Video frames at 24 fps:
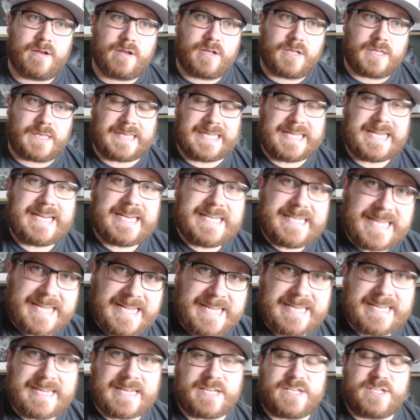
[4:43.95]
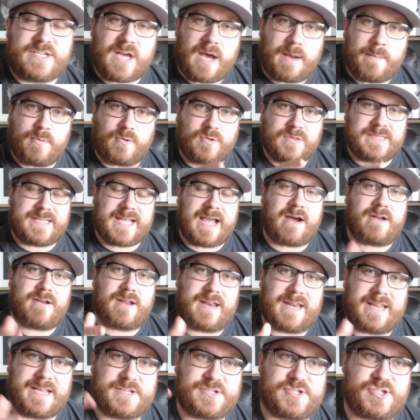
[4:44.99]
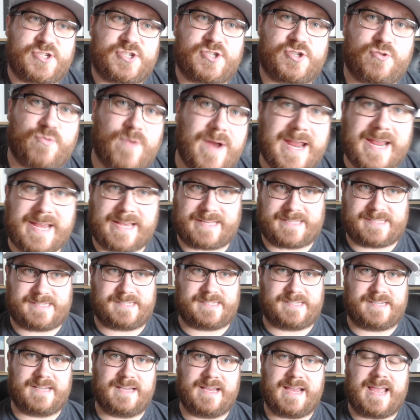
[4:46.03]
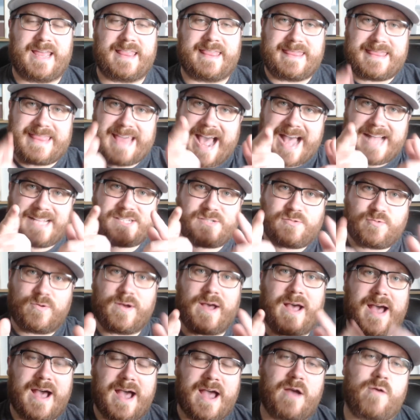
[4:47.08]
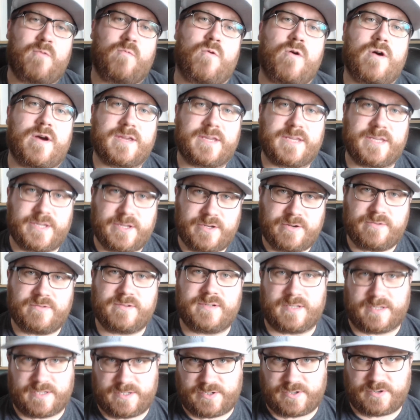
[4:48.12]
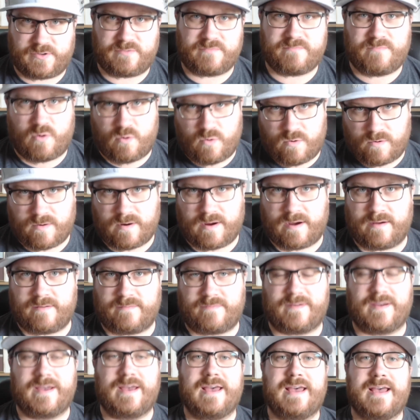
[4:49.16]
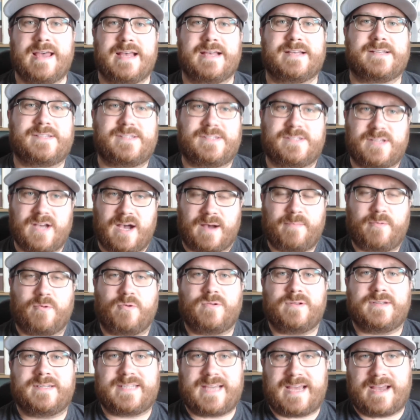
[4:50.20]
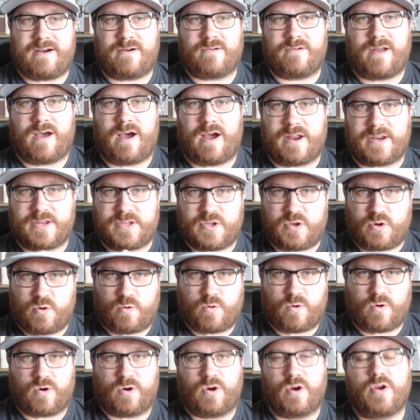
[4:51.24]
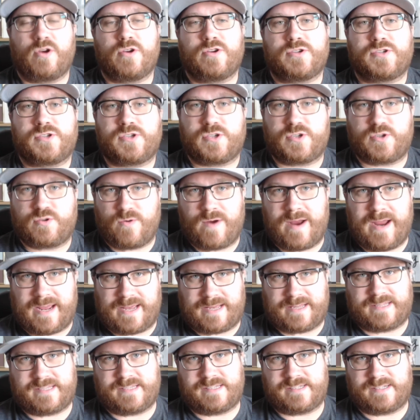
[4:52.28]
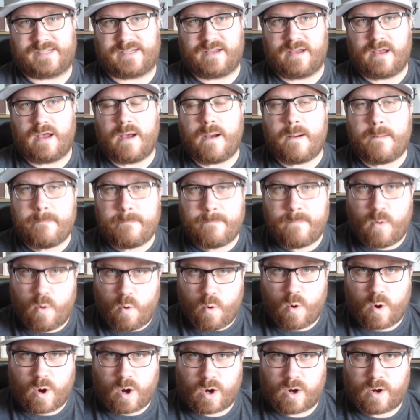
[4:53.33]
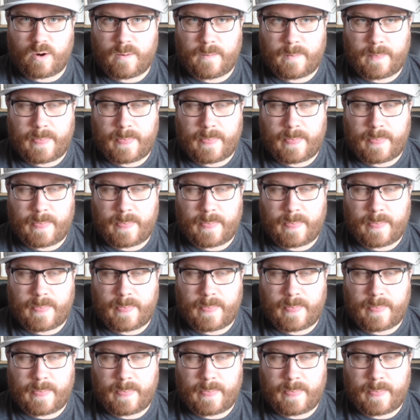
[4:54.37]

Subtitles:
leaned in and doubled down on his strengths. And that's what I want you to do more of, is double down on your strengths more